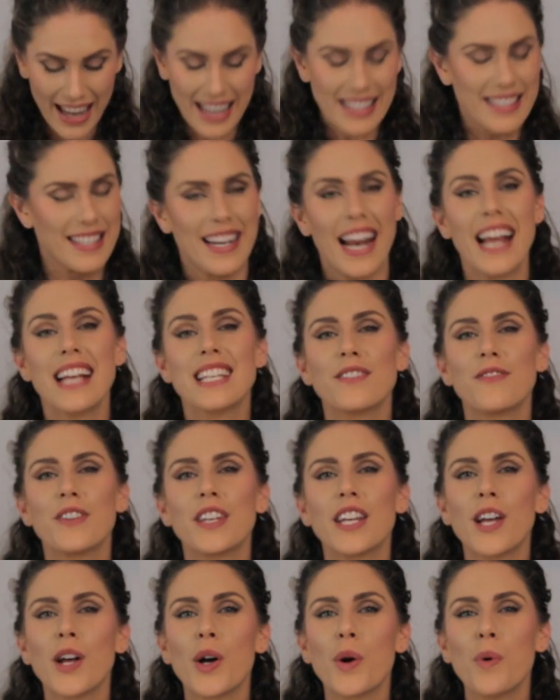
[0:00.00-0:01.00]
In today's
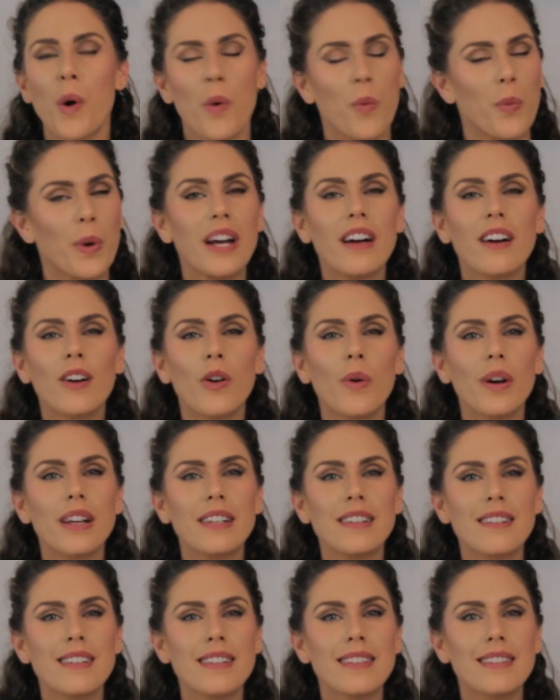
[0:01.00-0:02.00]
video, we are
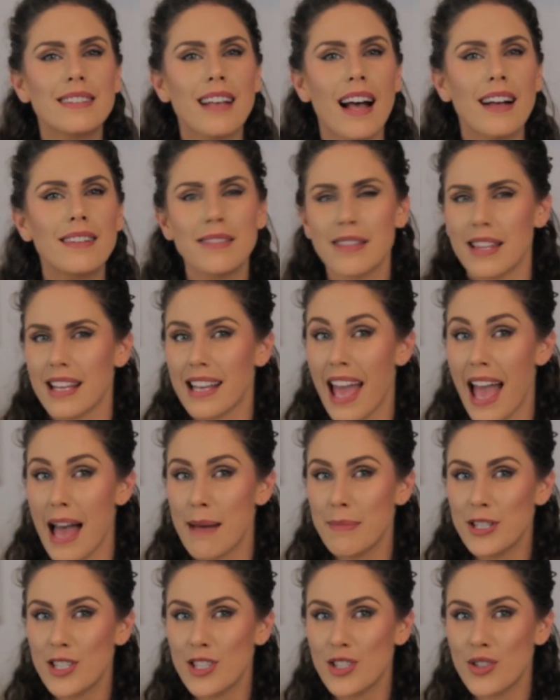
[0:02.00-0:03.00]
going to discuss the
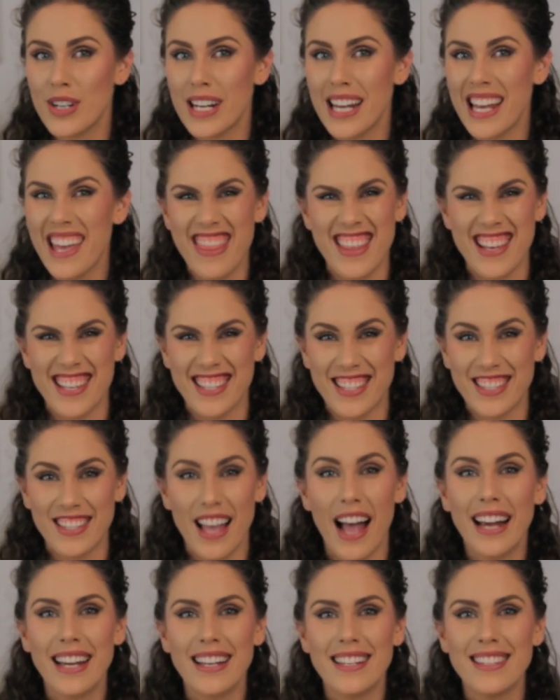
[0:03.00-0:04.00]
chemistry, the
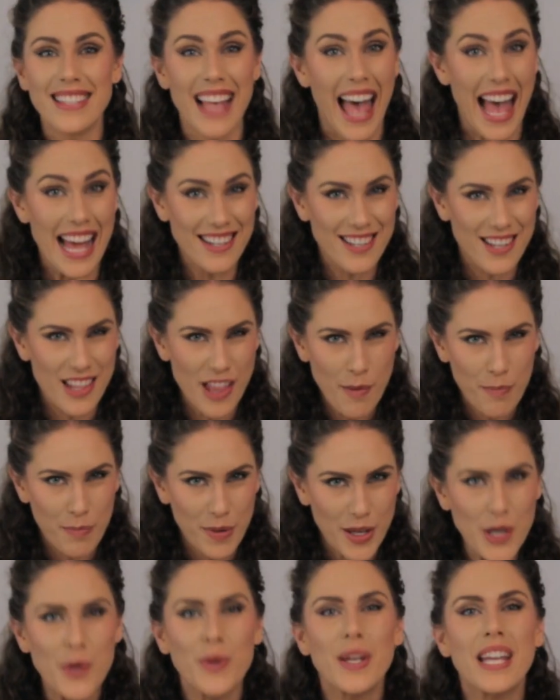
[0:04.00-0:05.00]
science, and the
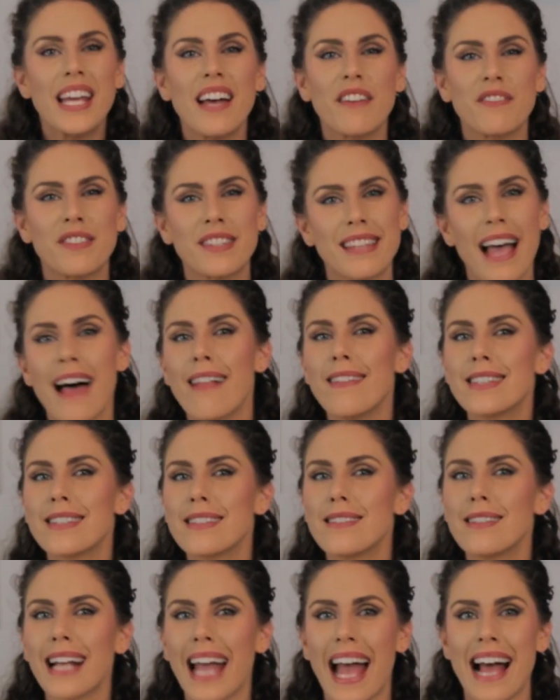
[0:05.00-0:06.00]
beauty of
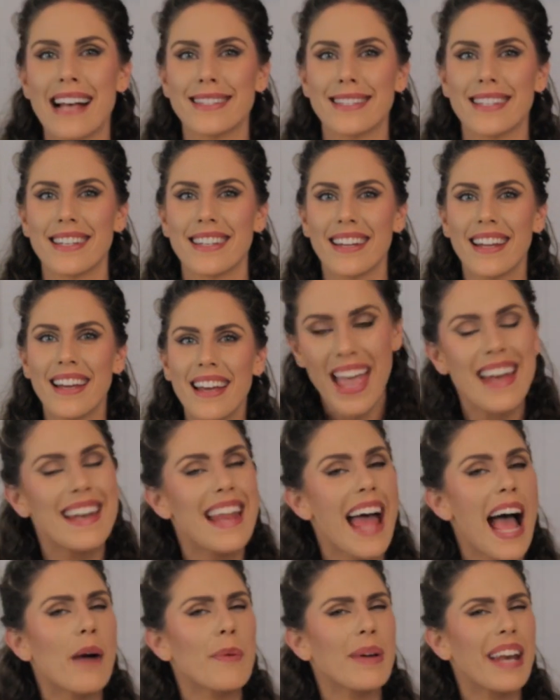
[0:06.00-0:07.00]
salicylic acid,
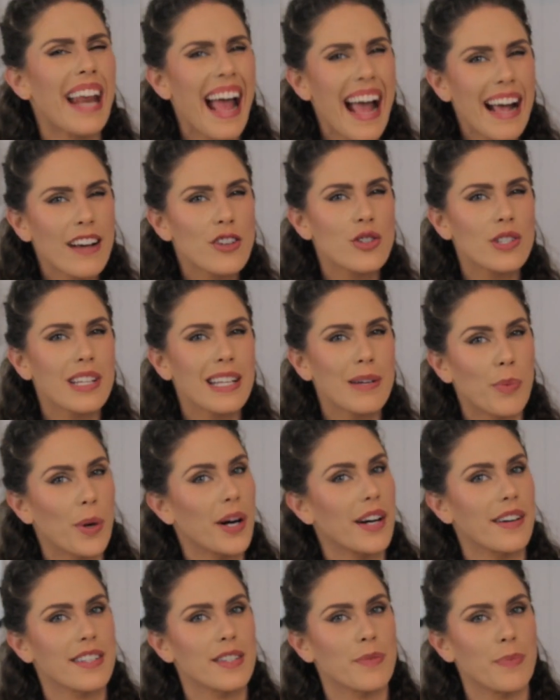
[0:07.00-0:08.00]
and how it actually
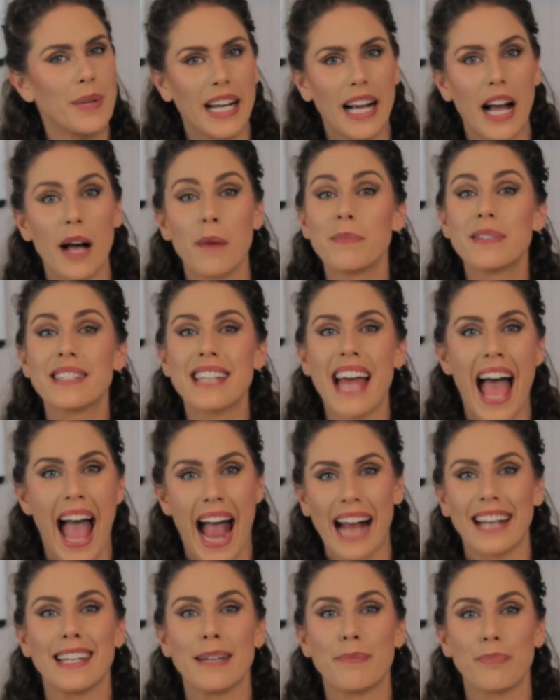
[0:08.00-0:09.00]
works when it comes to
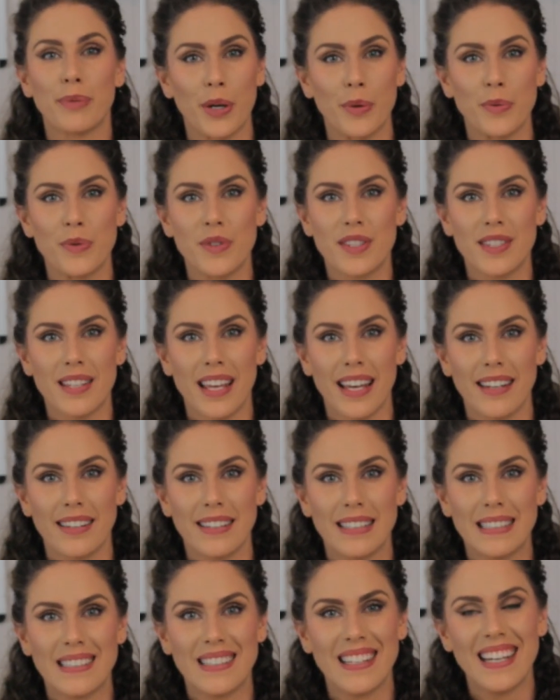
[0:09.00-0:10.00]
acne-prone
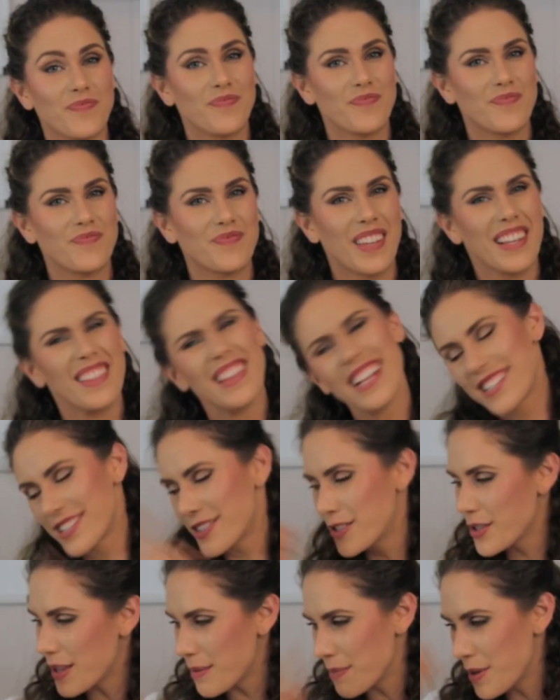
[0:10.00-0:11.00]
skin
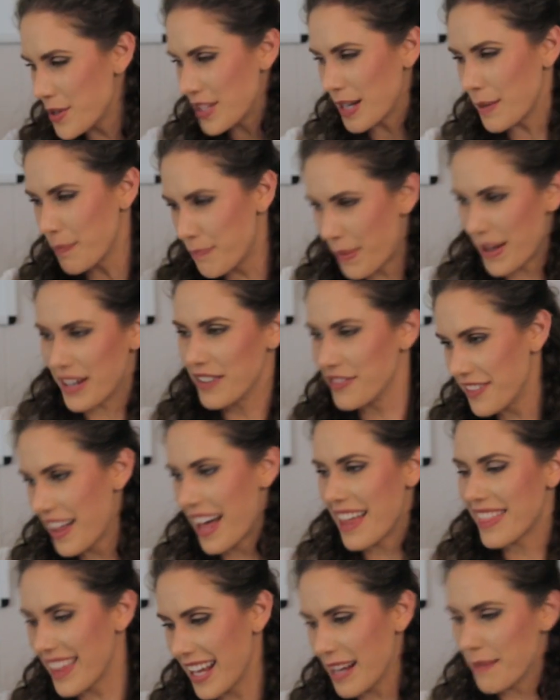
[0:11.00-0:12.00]
let's do the music
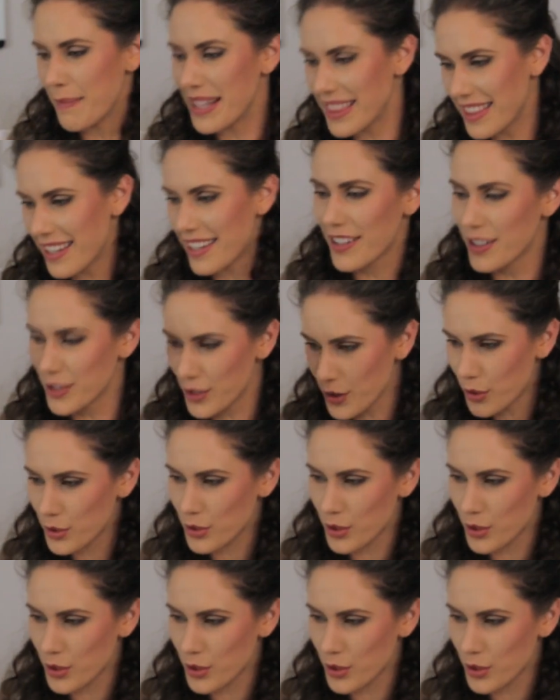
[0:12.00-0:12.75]
butterfly thing. Make the